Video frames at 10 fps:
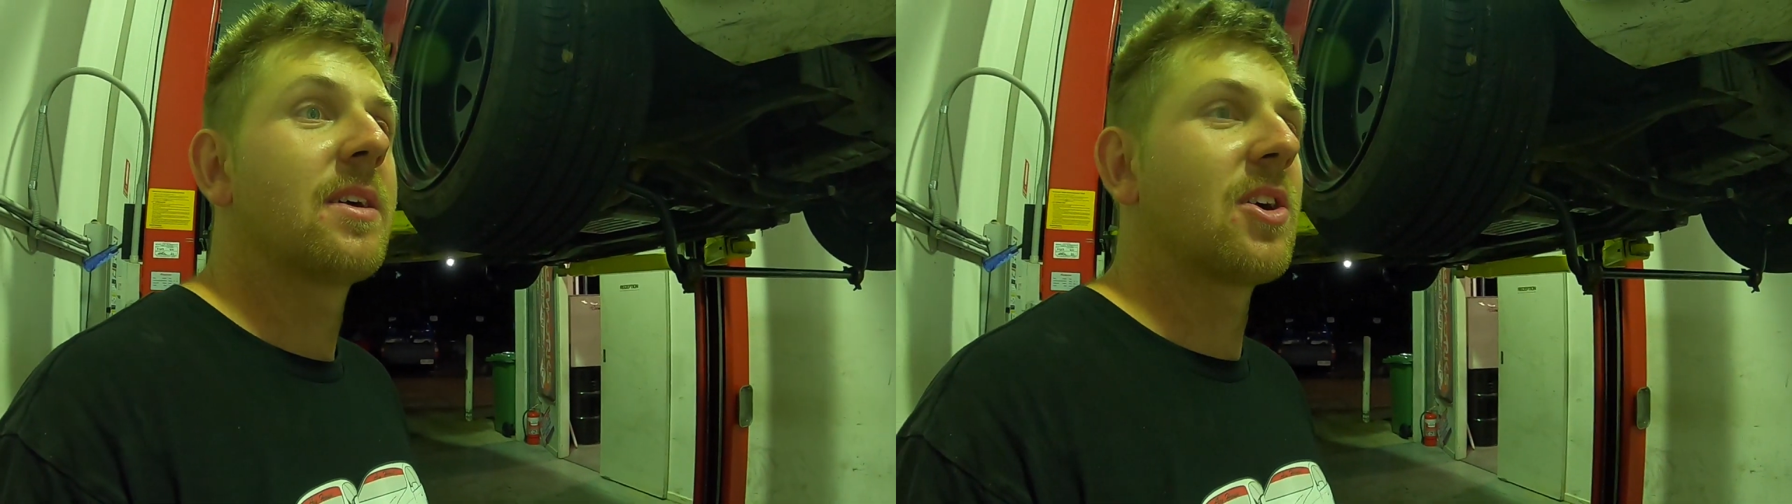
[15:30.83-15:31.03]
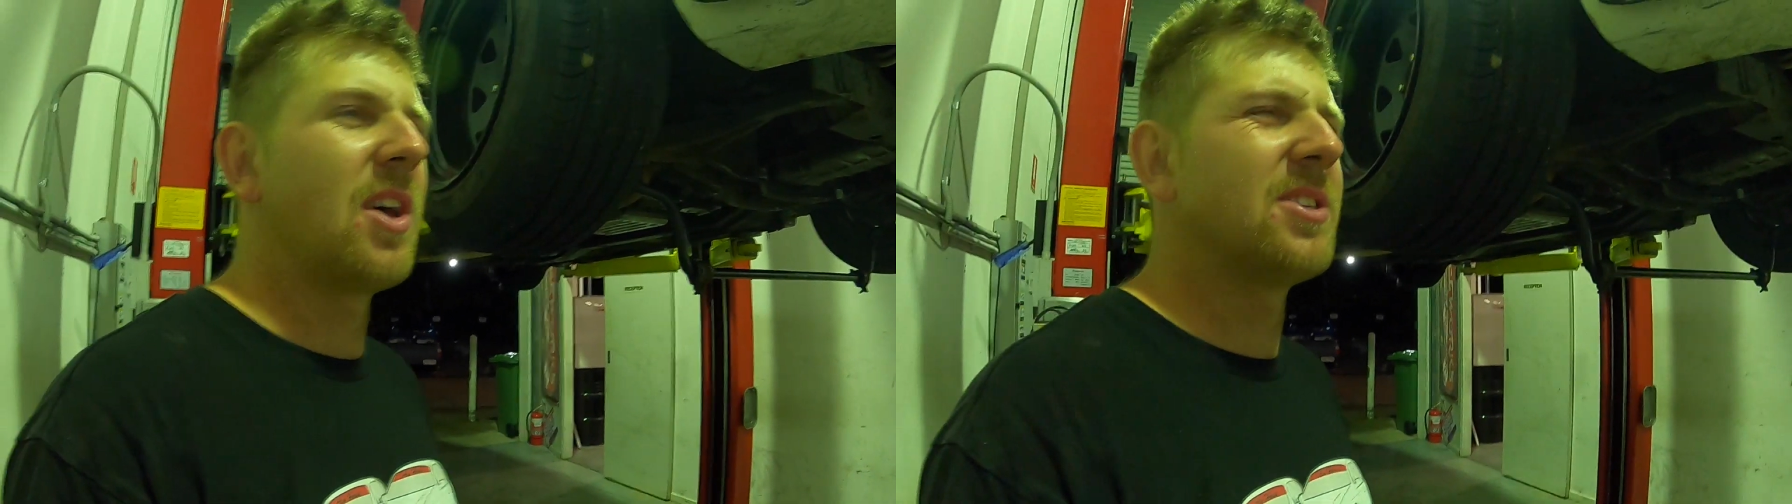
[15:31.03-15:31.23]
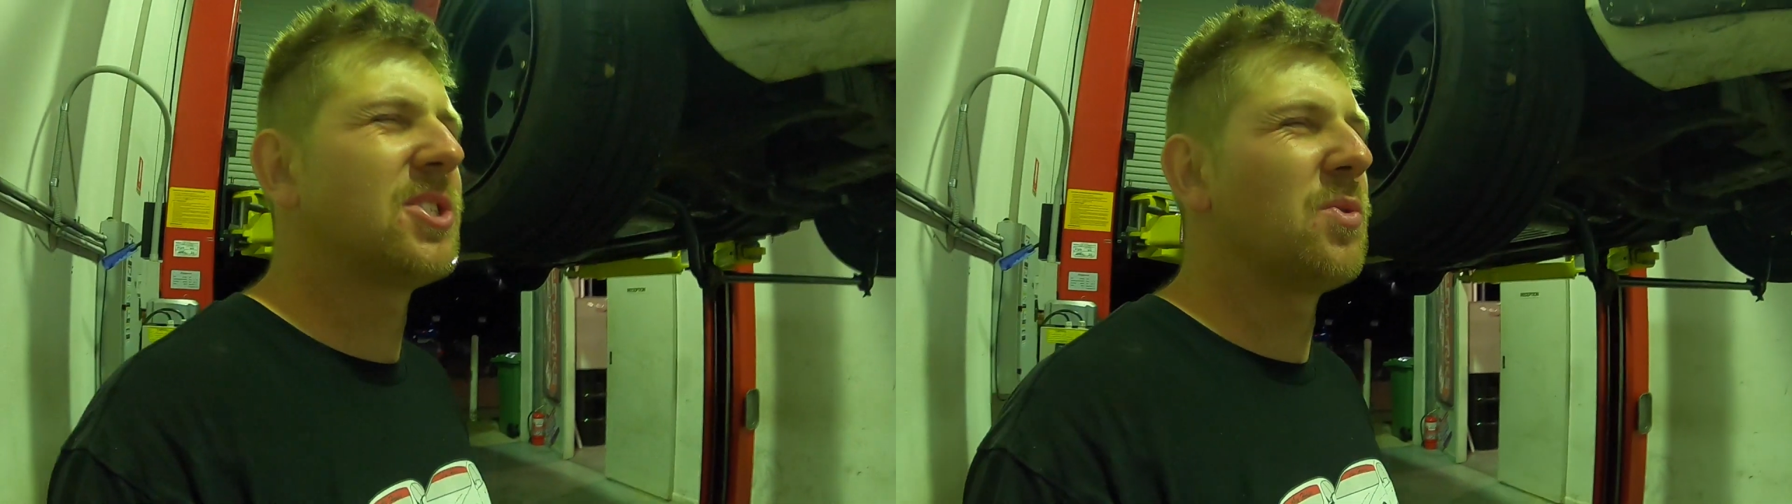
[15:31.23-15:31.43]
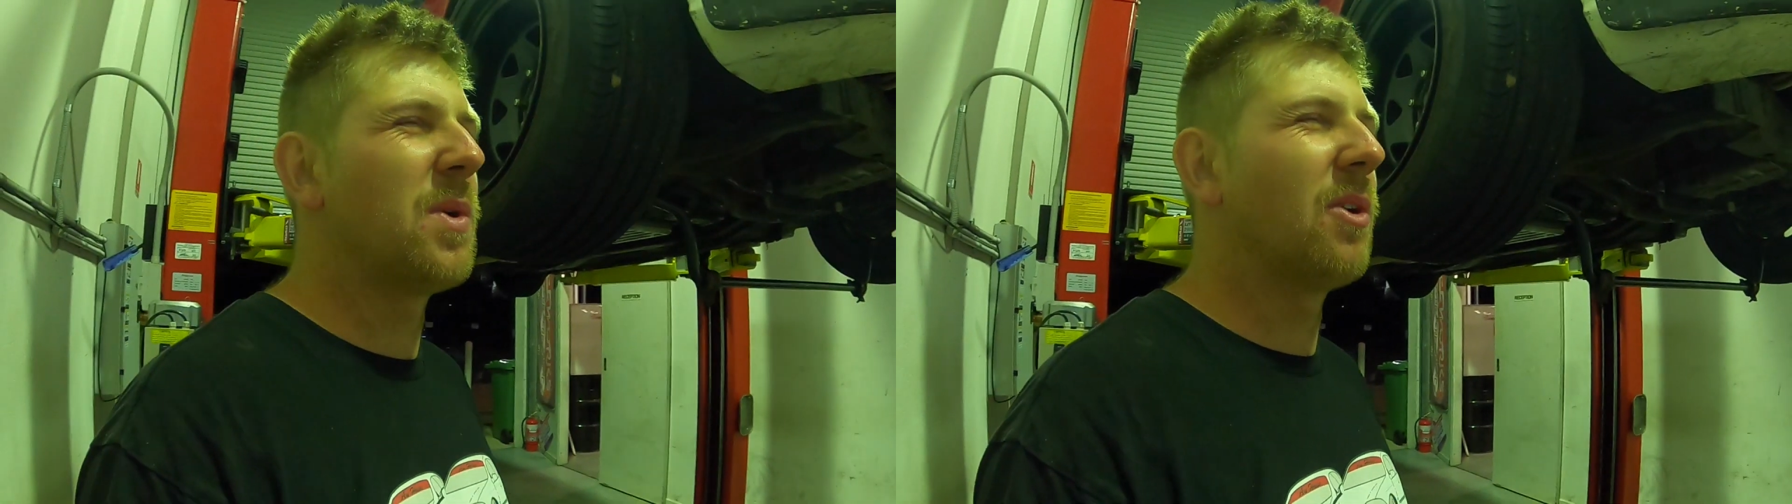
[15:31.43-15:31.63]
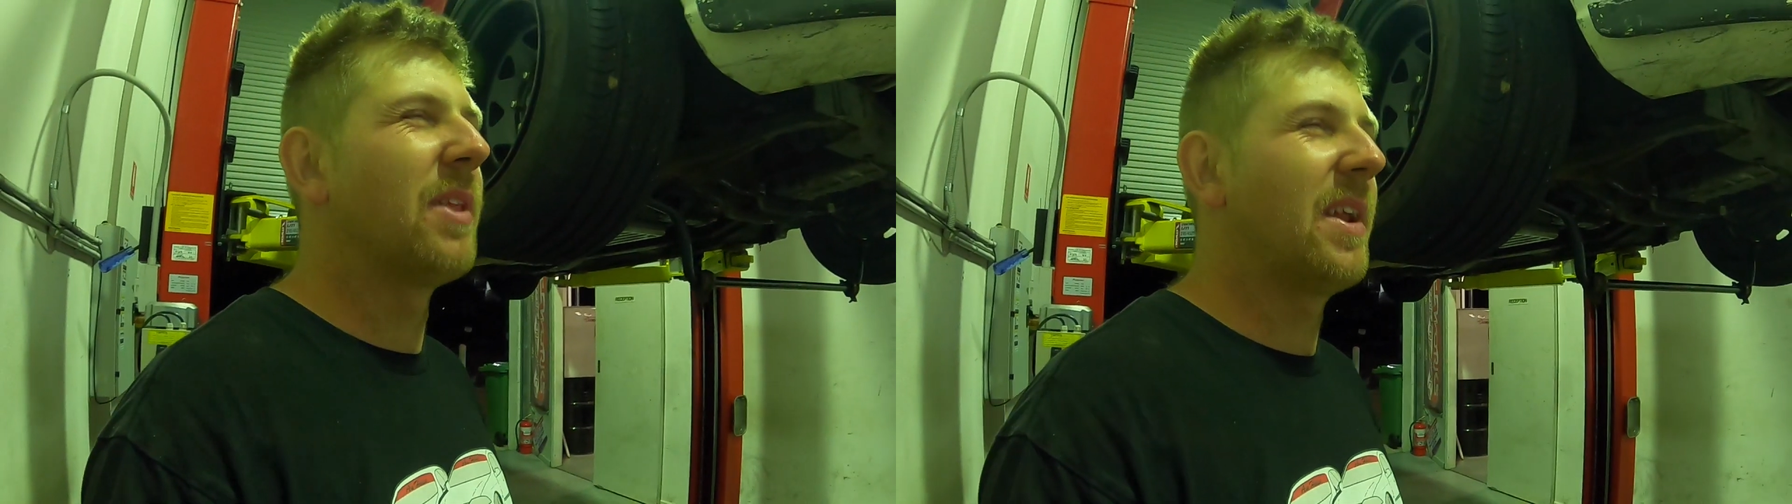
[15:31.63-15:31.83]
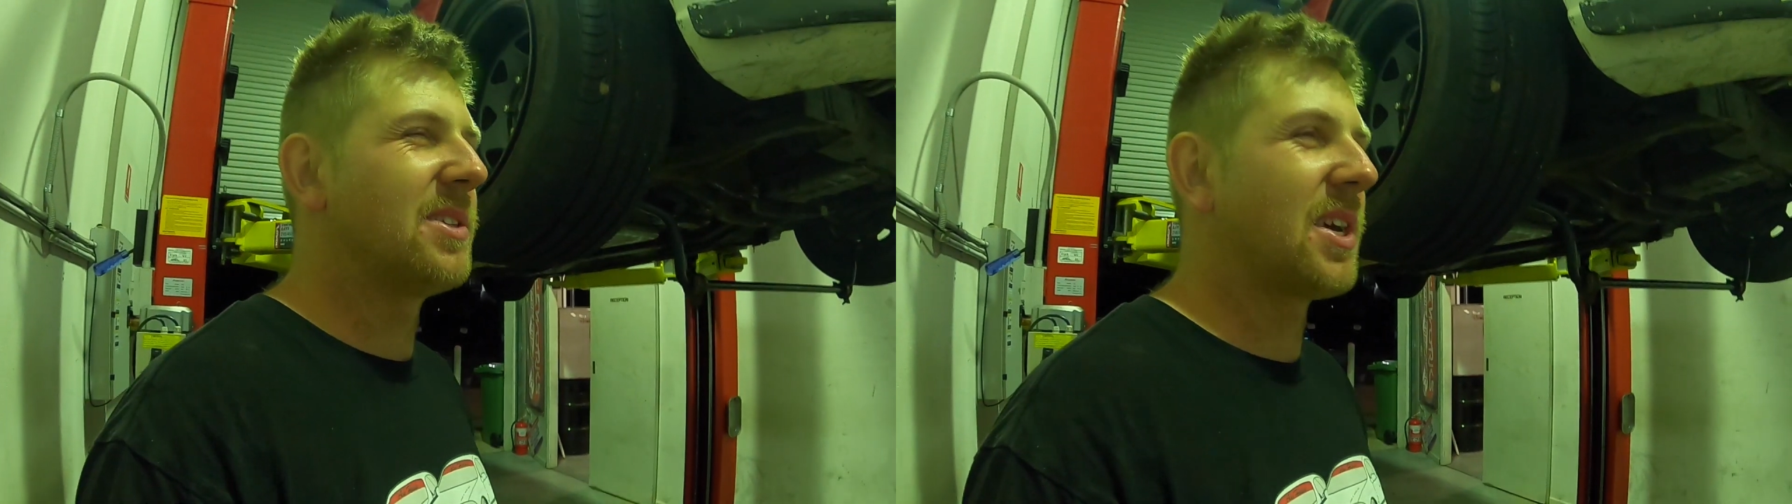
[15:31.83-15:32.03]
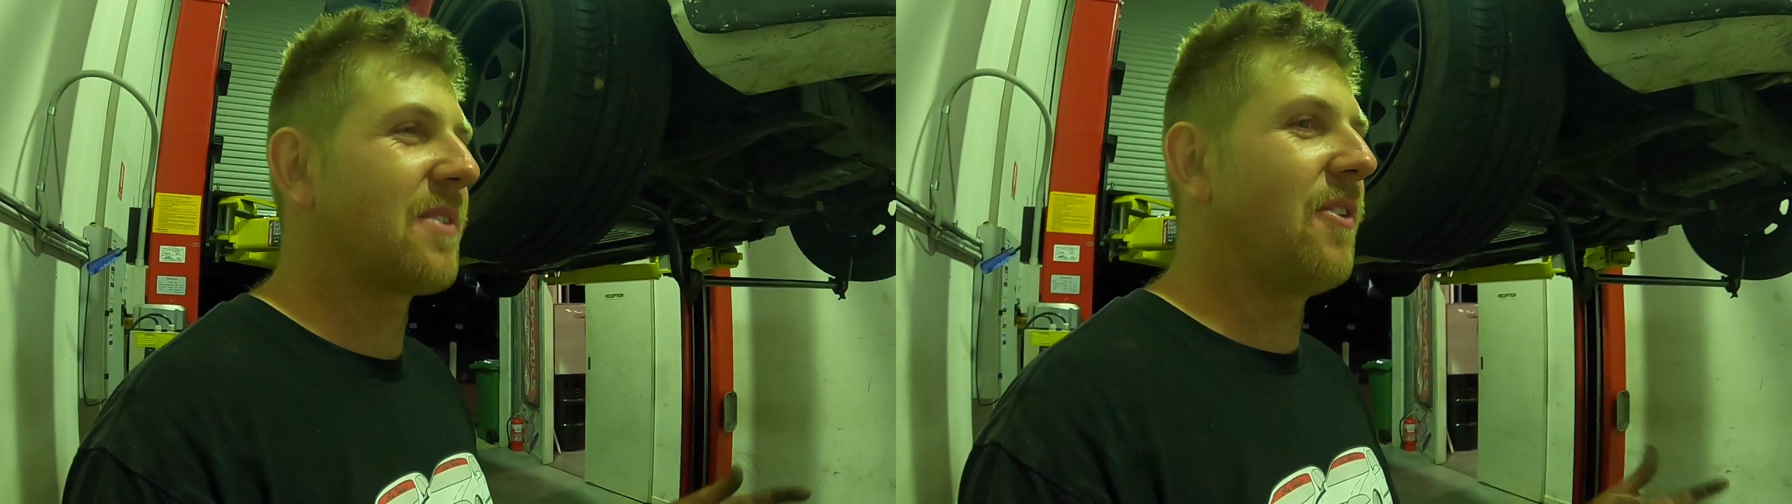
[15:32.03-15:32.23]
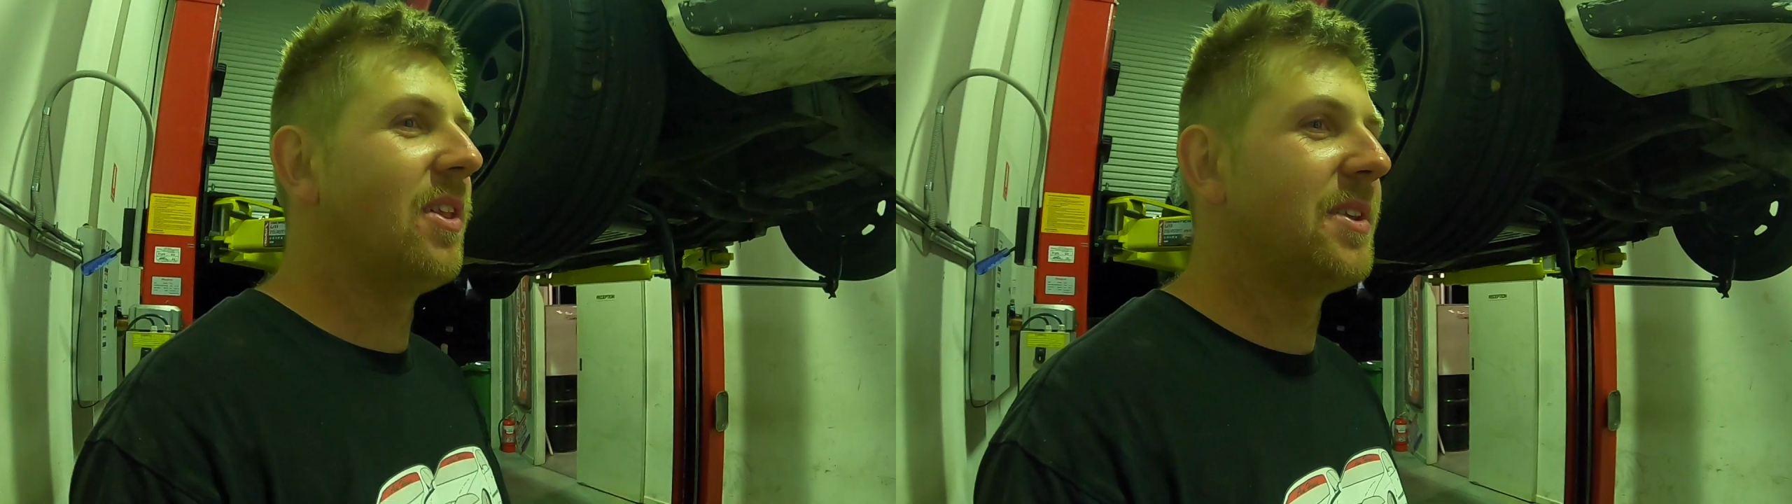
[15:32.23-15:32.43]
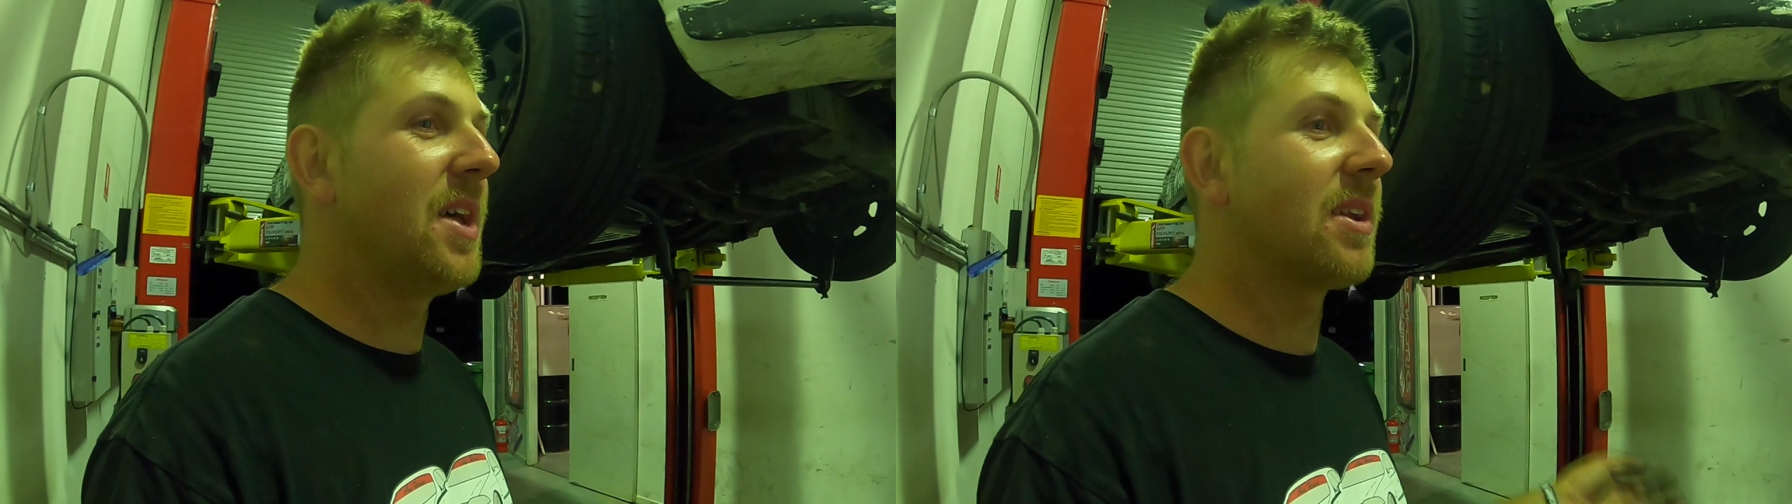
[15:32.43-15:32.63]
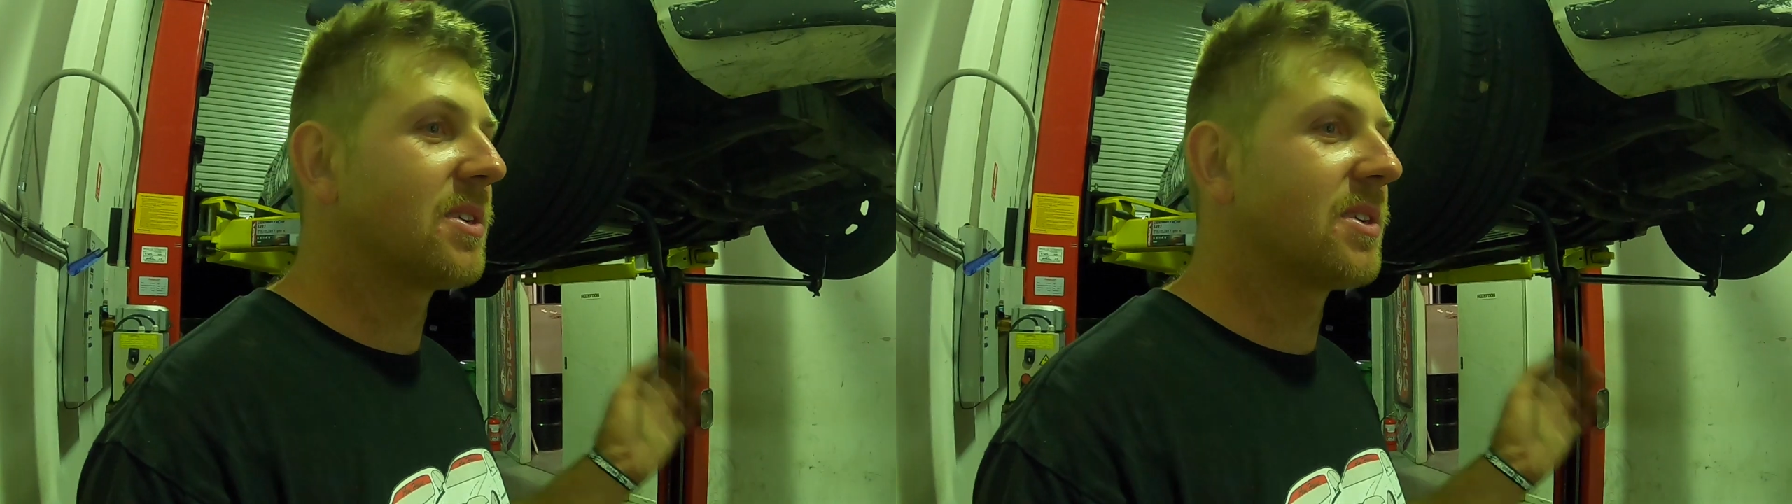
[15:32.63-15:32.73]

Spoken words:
Kind of surreal that it's like finally done,